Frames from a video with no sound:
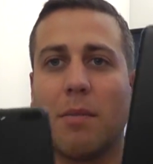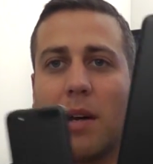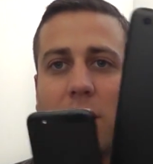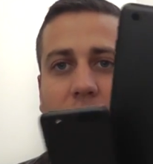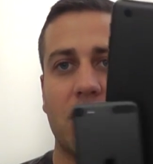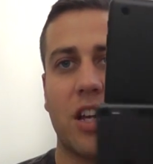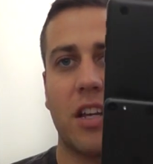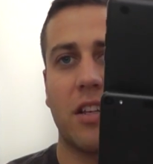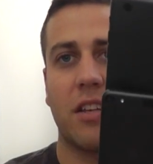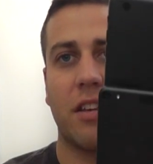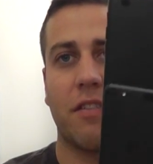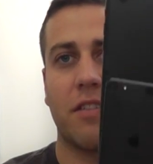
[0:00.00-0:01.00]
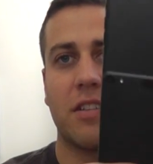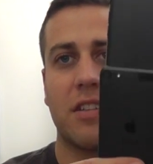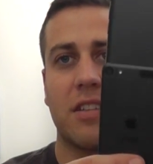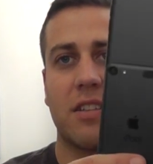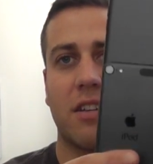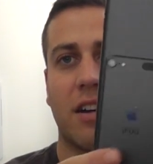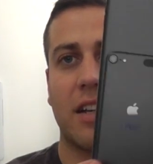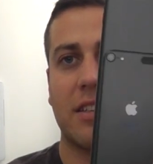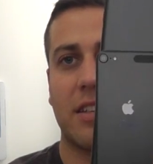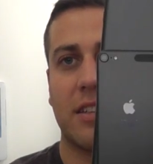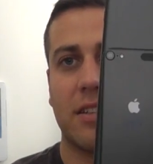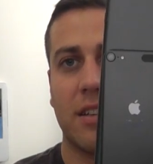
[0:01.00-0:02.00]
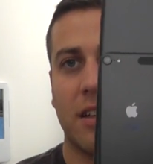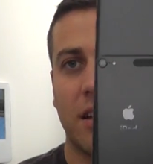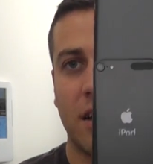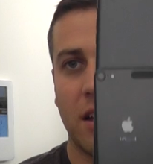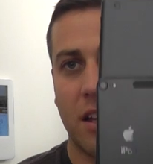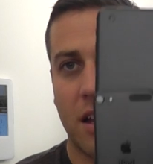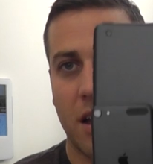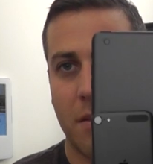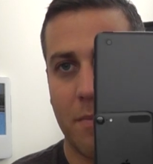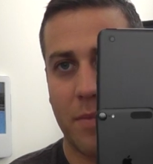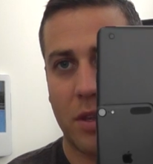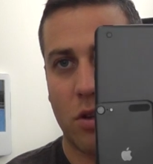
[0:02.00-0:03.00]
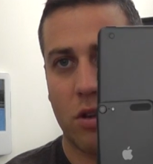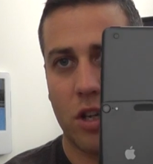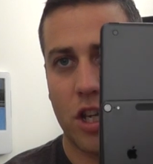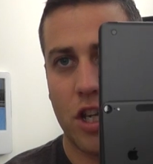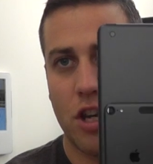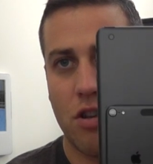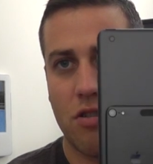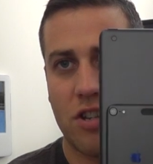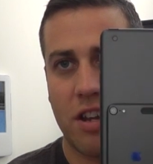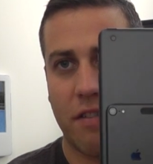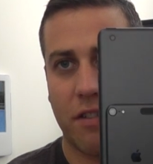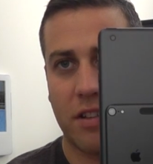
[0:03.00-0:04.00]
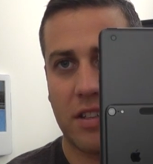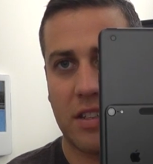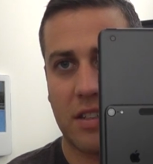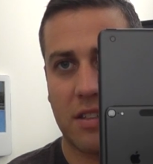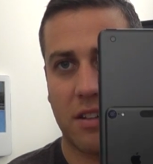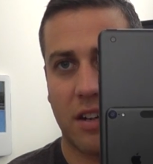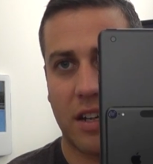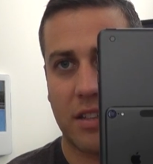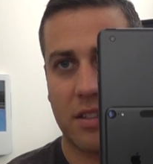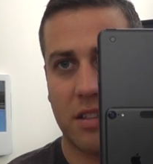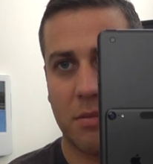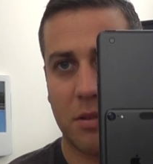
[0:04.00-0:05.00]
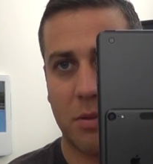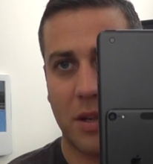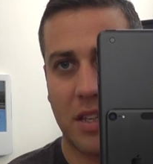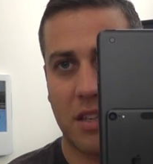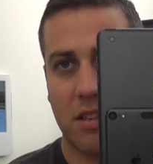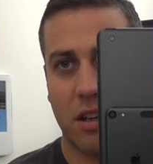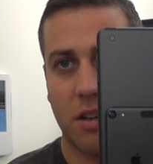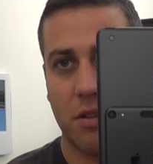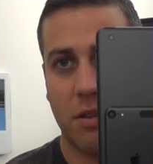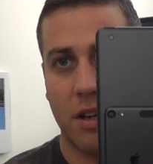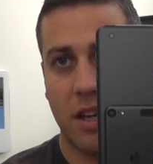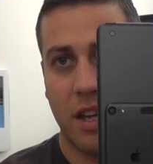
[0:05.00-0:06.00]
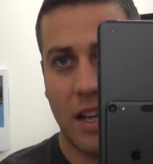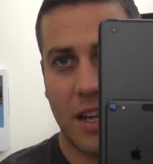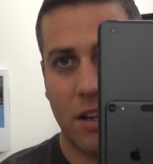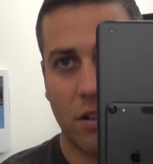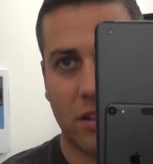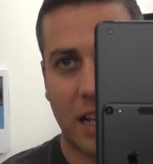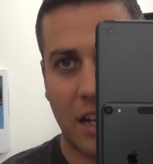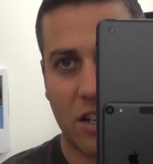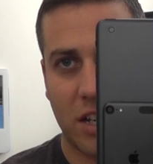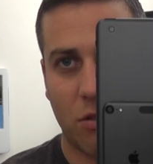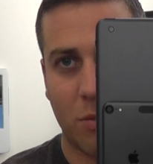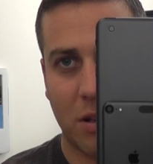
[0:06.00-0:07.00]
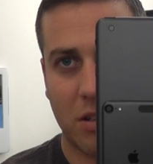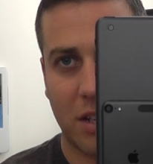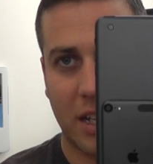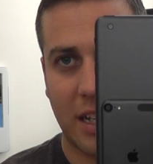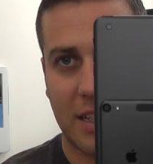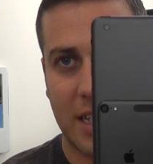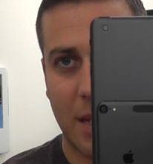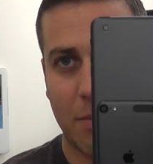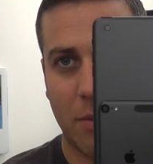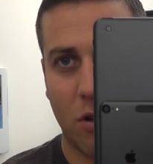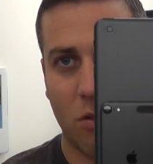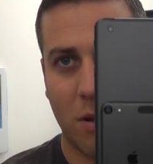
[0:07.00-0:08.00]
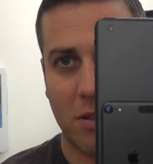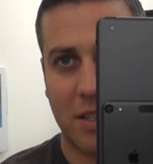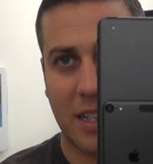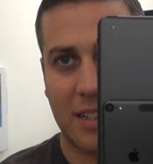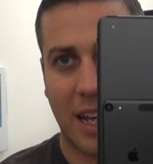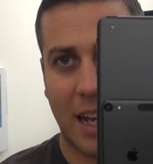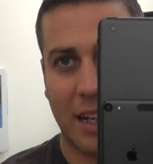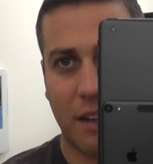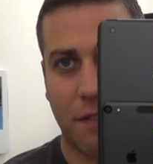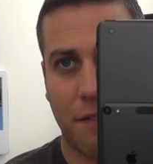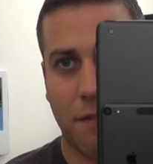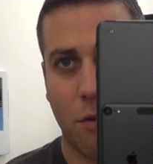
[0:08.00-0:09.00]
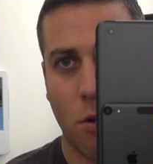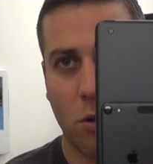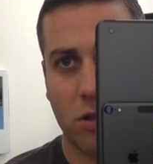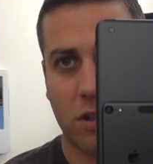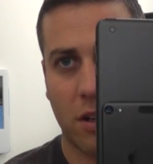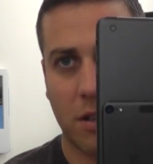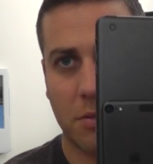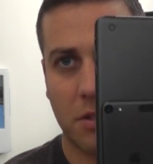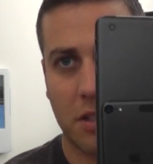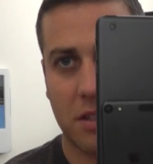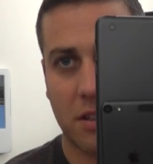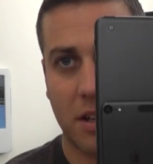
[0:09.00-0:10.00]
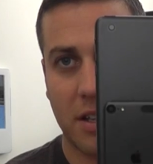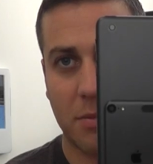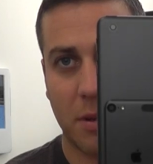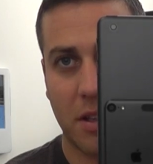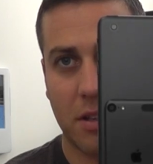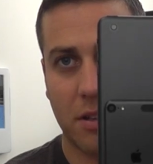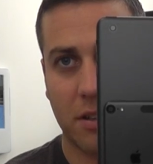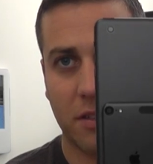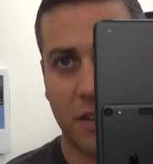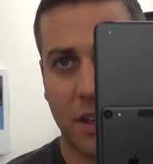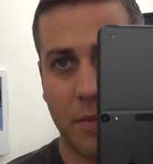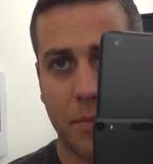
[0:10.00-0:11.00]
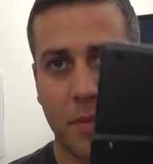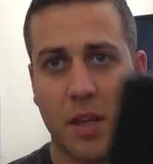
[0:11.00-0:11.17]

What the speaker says: But I'll just show you the difference in sizes. Huge difference in size between the two. It looks actually almost like it's almost exactly 4 times the size by the looks of it.